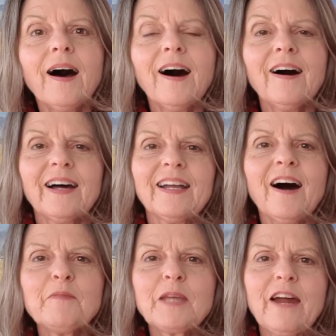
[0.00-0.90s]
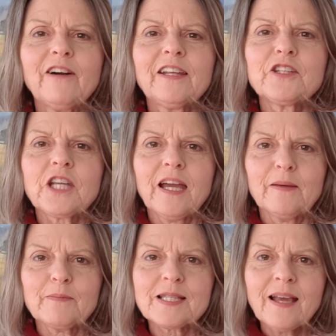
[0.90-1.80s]
Hi, I'm Carolyn
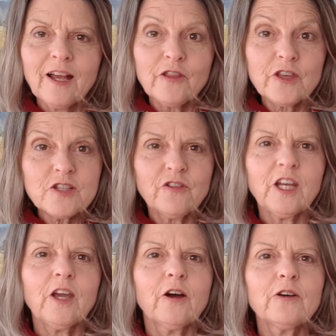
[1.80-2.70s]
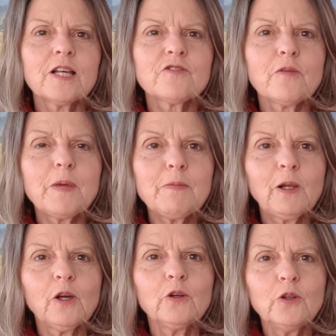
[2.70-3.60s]
James. This video is for people
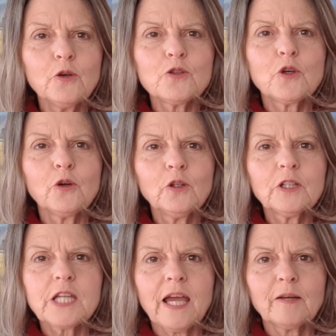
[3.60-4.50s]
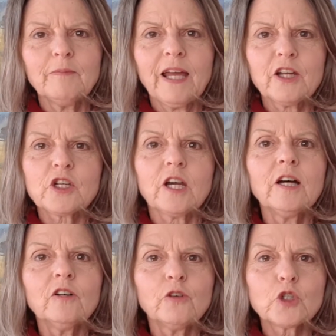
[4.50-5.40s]
who use Google Tag Manager
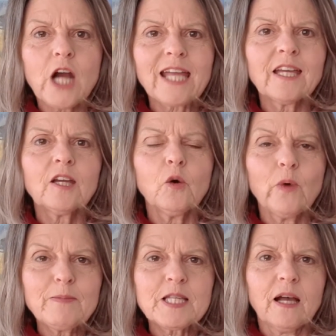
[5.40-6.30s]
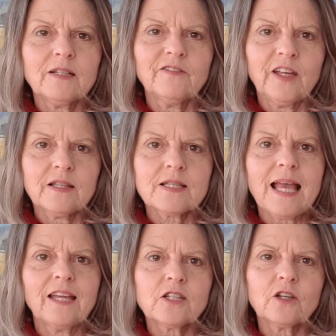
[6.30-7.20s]
for tracking website events
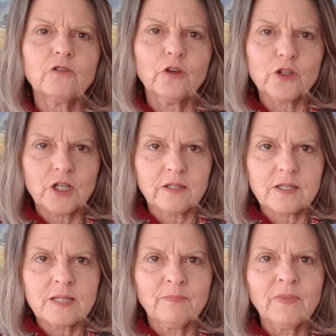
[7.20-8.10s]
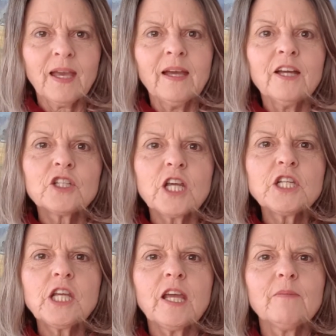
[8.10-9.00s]
and conversions.
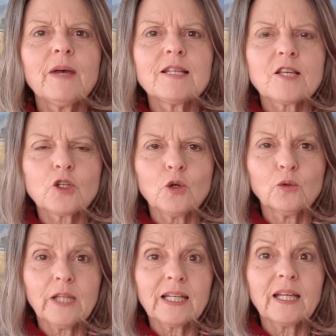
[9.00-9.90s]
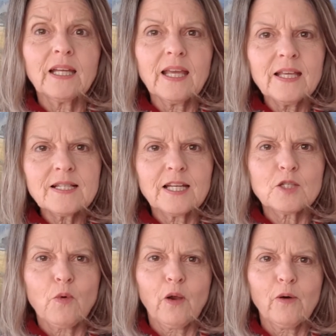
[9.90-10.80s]
GTM is a tool that can easily
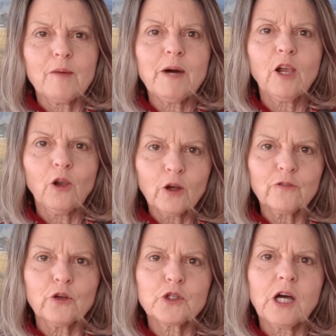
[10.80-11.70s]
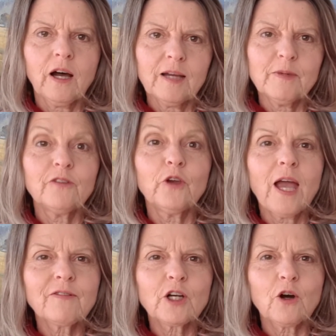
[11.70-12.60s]
swallow up a lot of your time if you
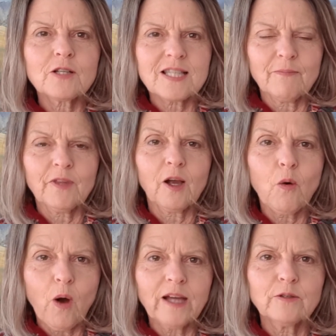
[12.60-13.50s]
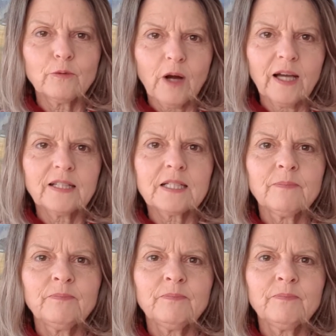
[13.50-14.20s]
haven't got something quite right.